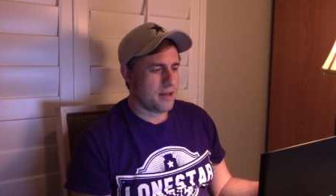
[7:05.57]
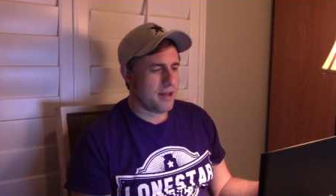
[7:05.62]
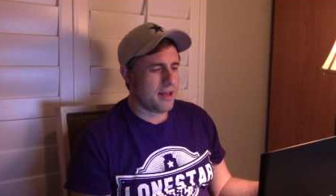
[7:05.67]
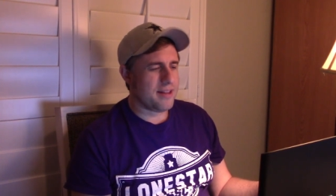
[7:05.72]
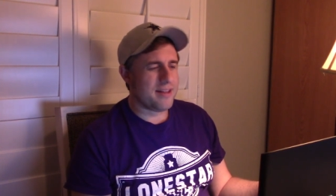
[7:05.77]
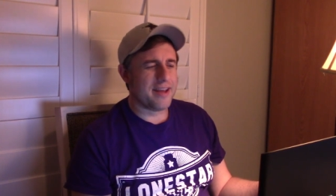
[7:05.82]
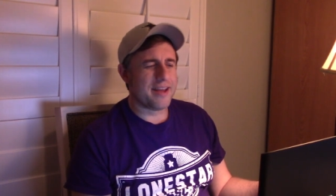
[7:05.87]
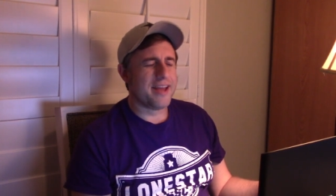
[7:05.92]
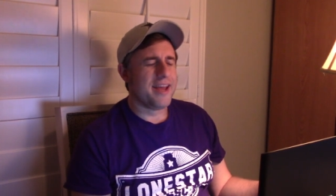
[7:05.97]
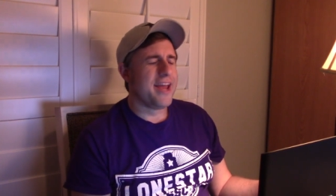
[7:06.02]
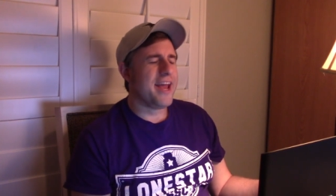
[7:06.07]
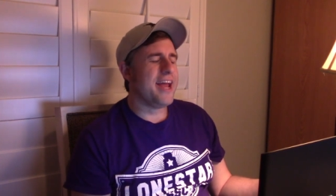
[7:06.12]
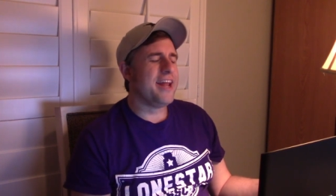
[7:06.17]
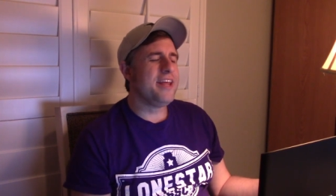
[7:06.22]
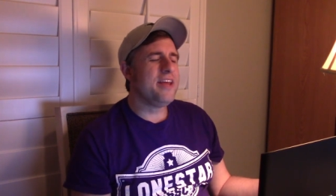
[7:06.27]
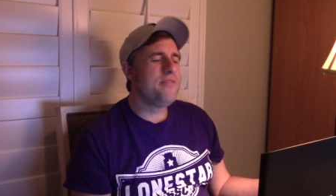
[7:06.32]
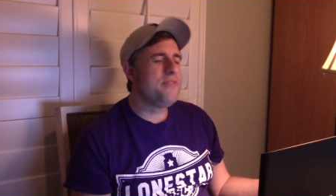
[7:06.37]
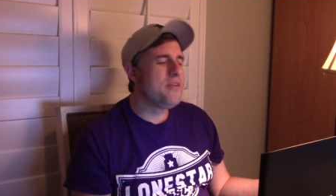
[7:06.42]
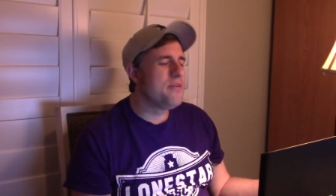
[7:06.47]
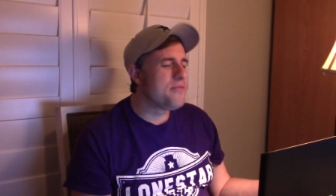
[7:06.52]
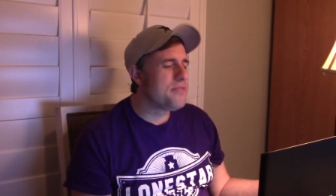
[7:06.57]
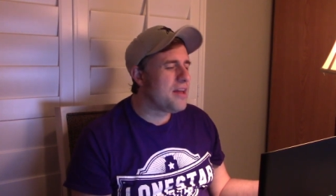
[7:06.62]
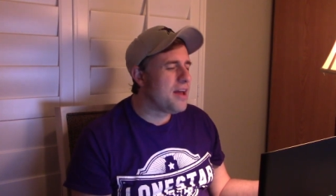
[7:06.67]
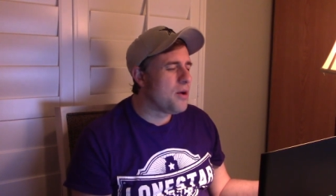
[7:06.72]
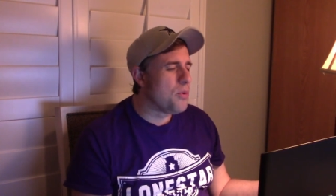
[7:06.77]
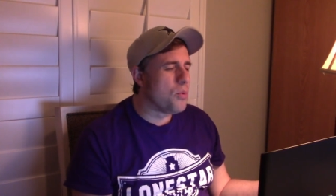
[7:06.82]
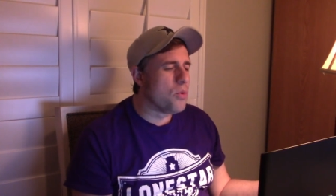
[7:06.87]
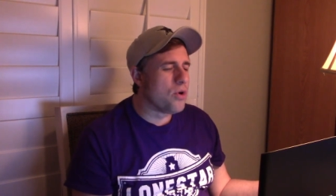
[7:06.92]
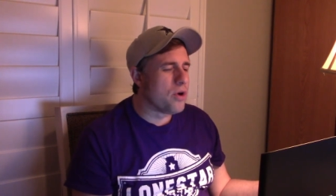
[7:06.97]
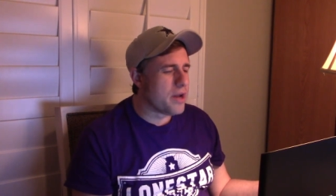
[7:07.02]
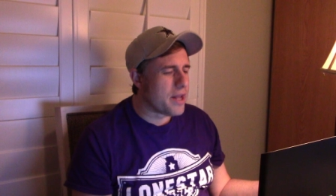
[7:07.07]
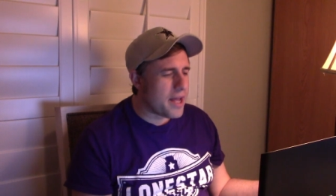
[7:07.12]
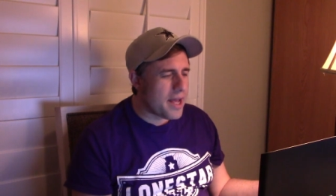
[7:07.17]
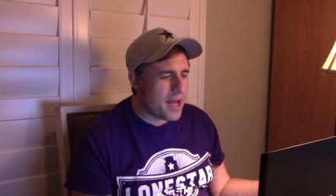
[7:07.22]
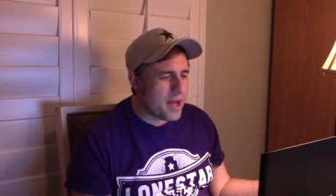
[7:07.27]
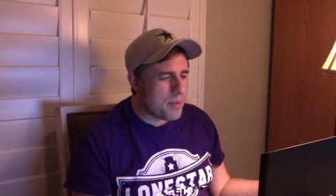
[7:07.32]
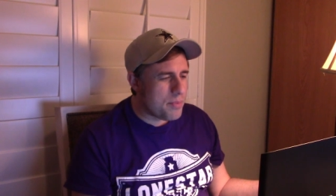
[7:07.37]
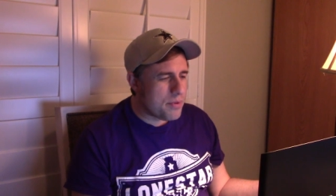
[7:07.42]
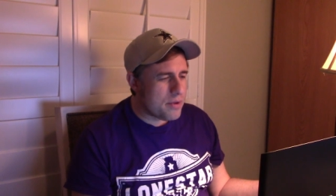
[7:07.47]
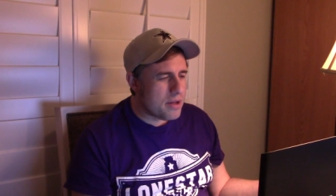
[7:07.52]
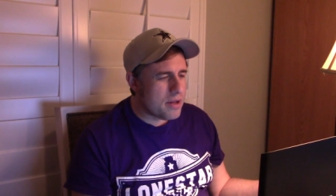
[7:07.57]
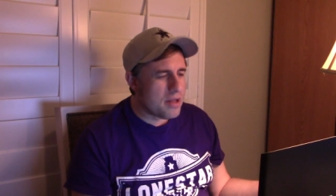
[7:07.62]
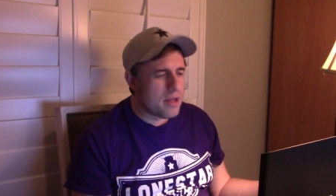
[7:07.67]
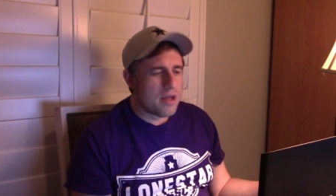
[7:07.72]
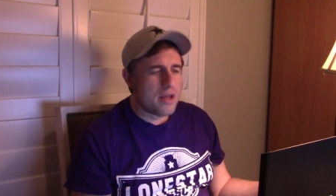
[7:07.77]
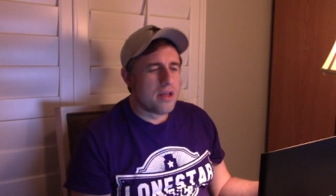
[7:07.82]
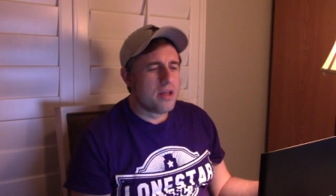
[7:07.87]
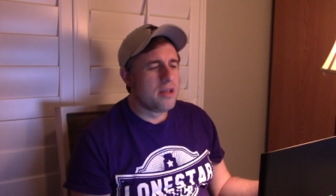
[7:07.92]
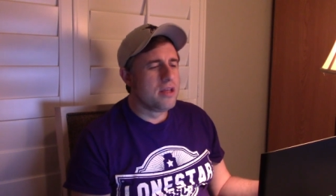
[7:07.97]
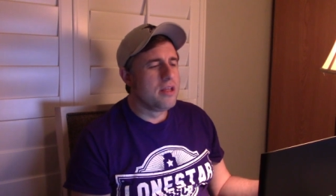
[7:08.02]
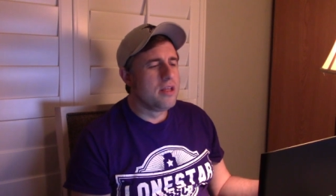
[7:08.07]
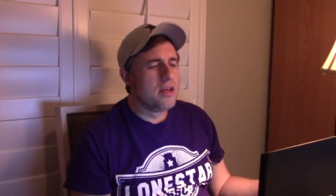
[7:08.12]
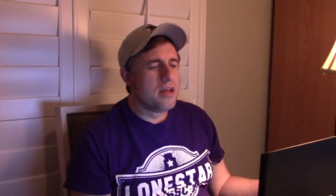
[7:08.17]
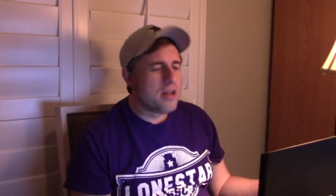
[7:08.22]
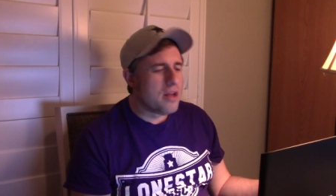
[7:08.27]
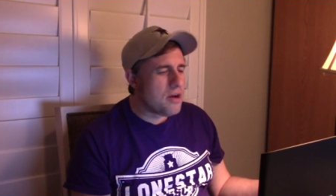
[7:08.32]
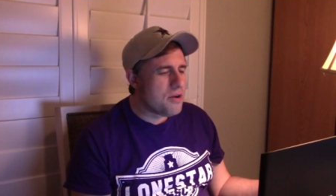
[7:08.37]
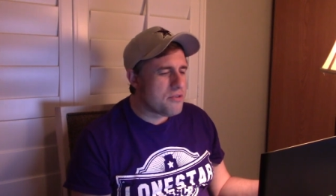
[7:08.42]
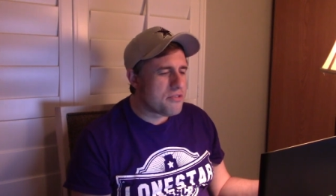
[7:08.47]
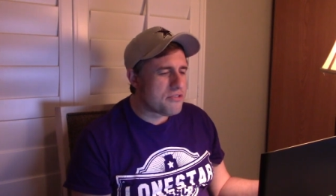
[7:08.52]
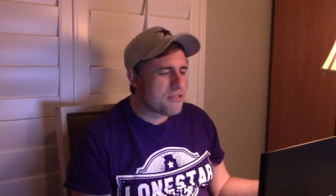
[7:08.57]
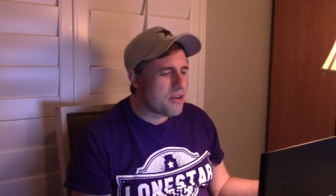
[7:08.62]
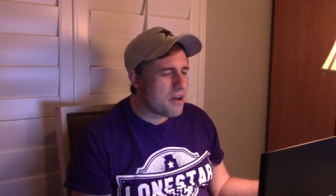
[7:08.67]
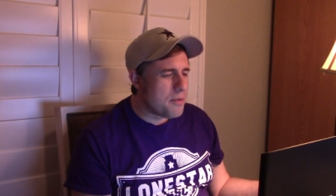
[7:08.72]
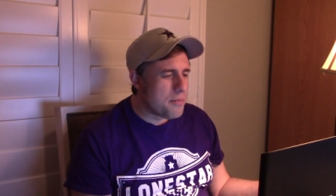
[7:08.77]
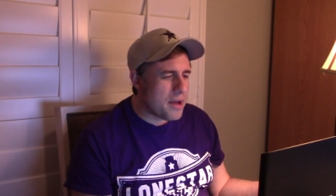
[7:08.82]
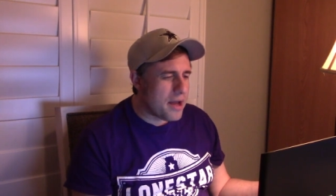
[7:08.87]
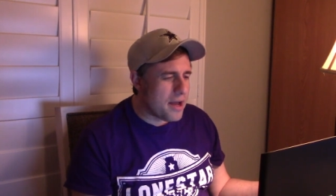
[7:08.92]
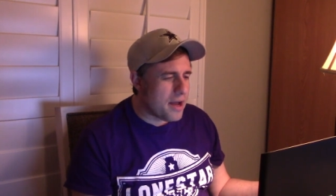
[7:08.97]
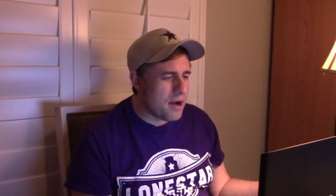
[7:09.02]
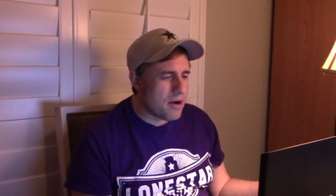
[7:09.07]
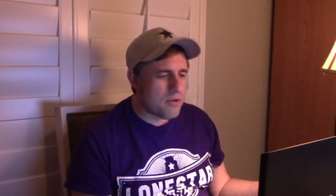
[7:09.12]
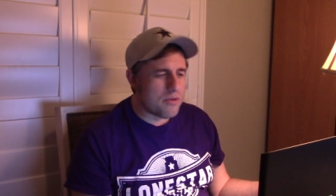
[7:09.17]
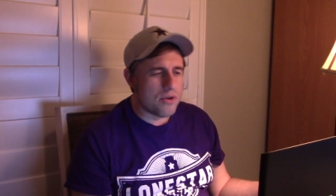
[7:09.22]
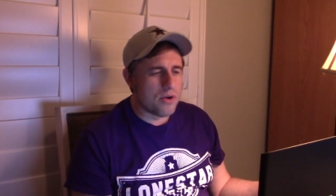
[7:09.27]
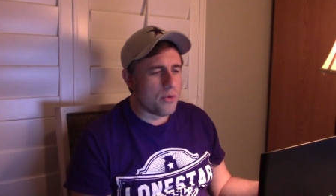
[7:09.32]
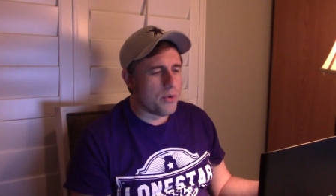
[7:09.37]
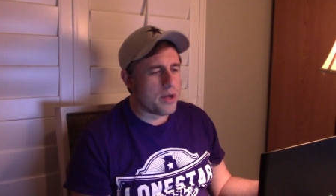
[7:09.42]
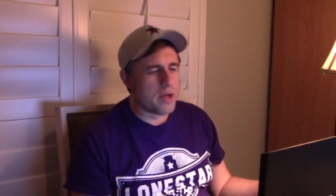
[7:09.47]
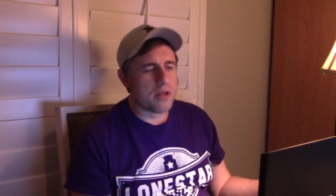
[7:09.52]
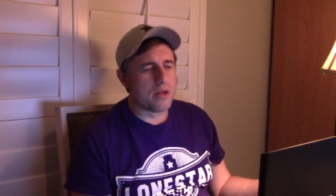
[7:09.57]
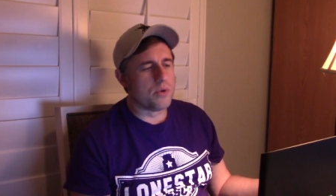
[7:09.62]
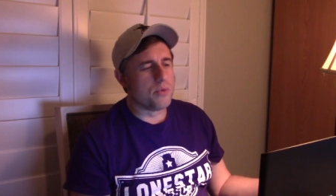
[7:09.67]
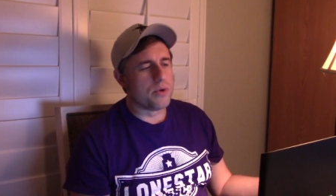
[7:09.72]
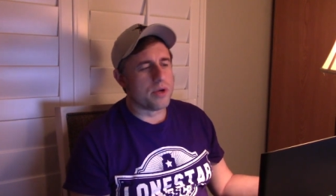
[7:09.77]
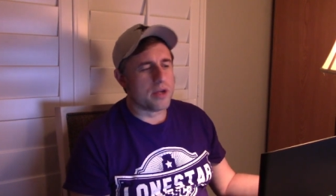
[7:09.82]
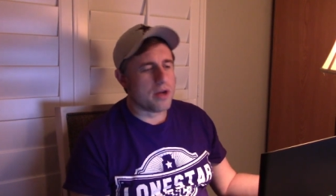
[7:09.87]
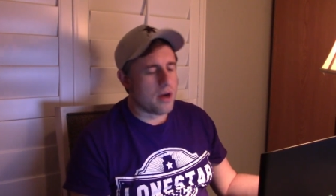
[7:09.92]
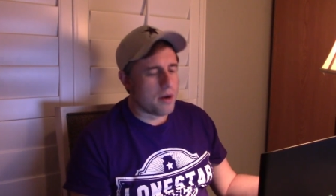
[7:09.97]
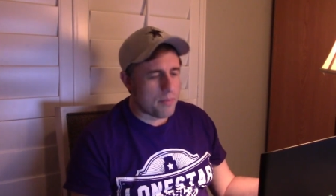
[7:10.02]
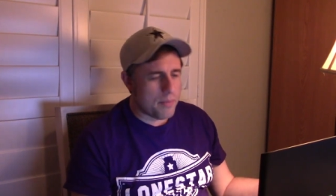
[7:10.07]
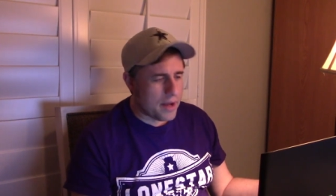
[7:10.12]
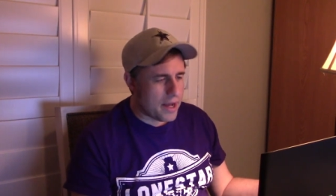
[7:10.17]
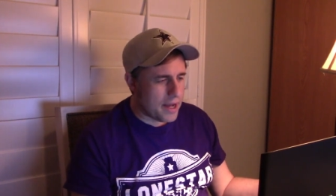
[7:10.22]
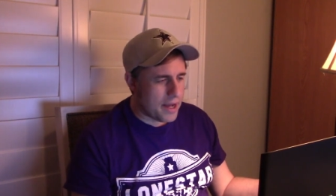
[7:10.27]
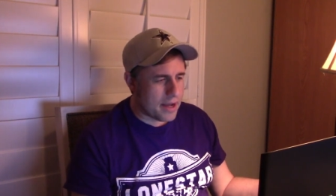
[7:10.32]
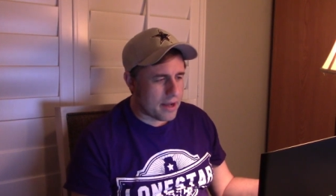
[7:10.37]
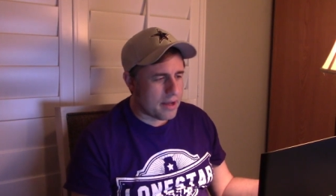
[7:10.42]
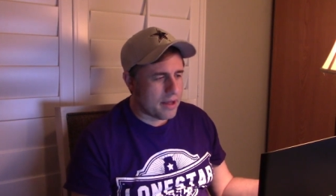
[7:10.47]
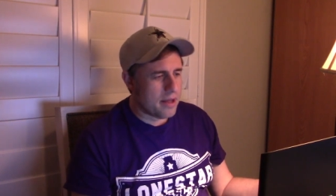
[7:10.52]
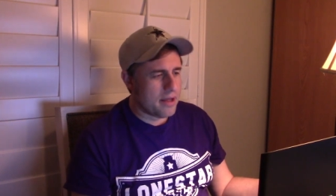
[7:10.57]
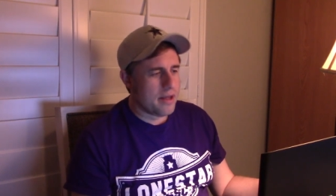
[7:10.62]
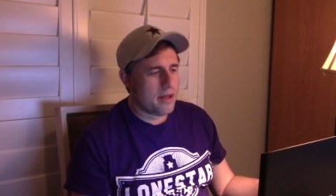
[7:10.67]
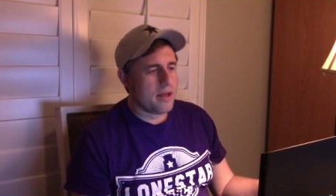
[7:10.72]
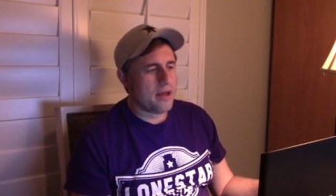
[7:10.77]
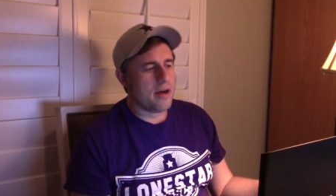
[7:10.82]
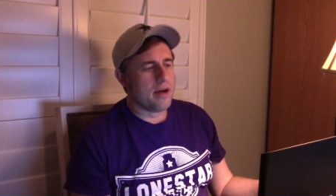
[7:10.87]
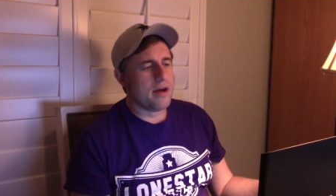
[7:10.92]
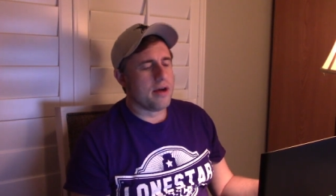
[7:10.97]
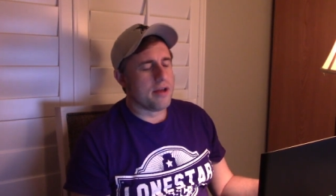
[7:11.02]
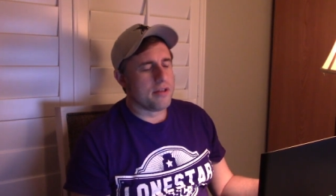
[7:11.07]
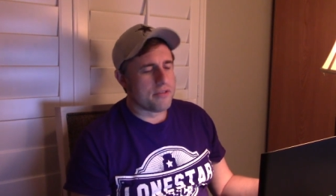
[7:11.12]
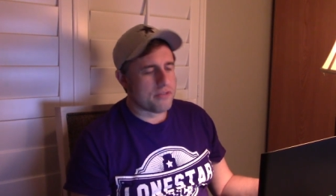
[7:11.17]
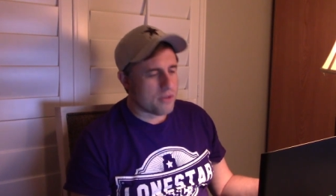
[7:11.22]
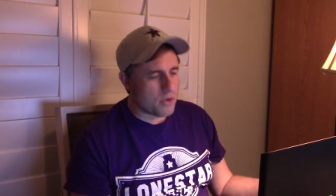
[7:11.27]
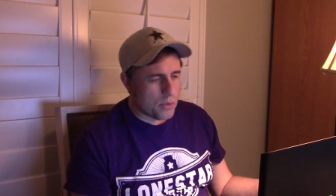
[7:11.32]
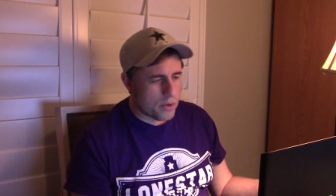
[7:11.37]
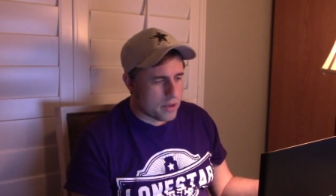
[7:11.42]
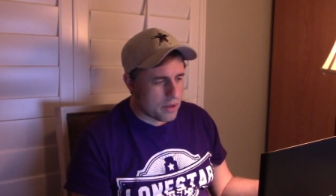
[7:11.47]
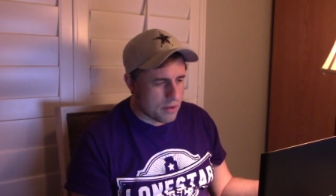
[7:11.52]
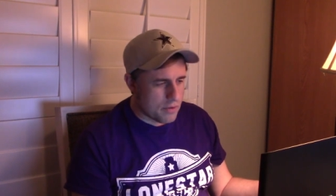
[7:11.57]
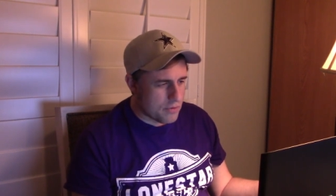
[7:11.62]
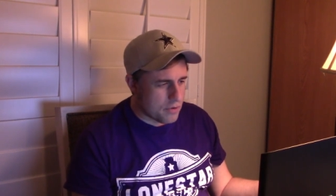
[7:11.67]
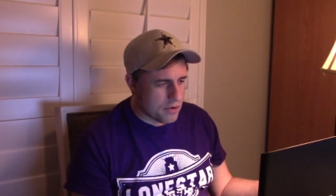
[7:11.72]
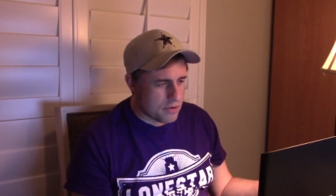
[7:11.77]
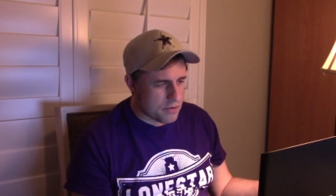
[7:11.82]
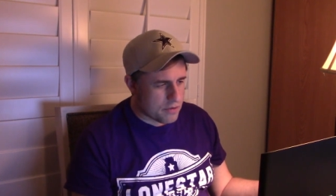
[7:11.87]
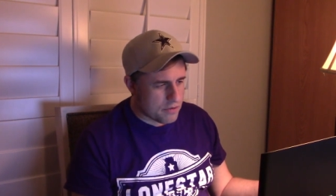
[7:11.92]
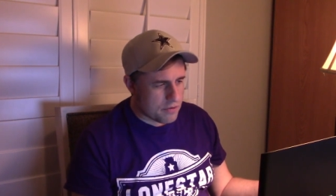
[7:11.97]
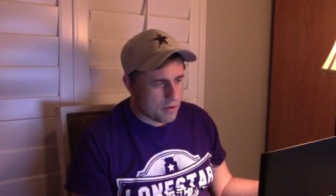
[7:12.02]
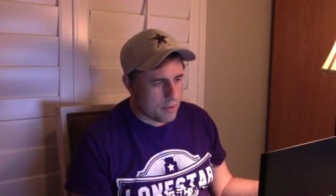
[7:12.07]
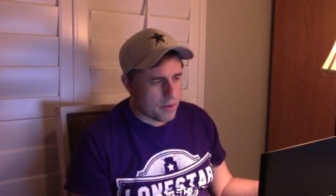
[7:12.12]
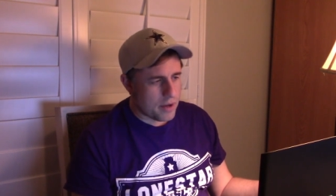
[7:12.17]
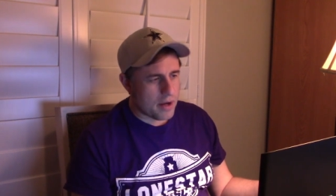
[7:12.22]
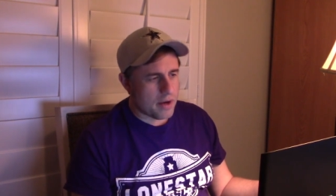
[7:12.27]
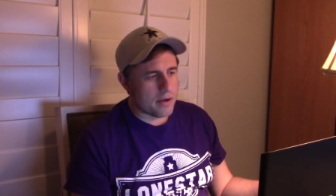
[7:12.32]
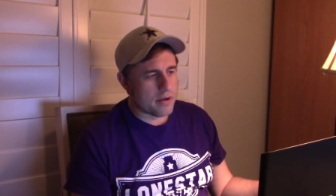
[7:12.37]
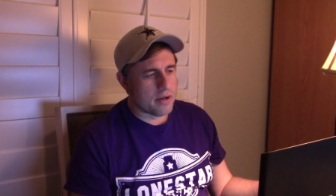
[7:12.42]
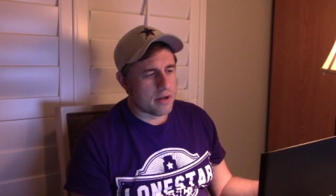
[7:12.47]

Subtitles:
and even if that were to happen, you know, somehow New England would come back and still win the division somehow.